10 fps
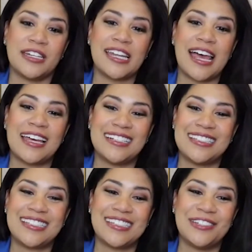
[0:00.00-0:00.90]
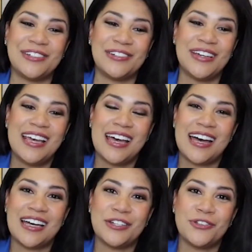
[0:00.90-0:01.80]
ads to
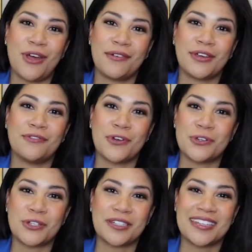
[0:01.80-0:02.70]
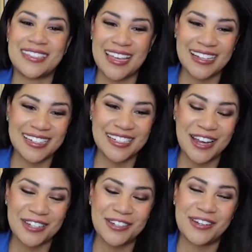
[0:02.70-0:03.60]
drive conversion. Excited to
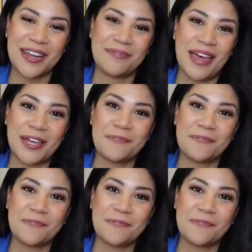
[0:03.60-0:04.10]
talk to you today, Matt.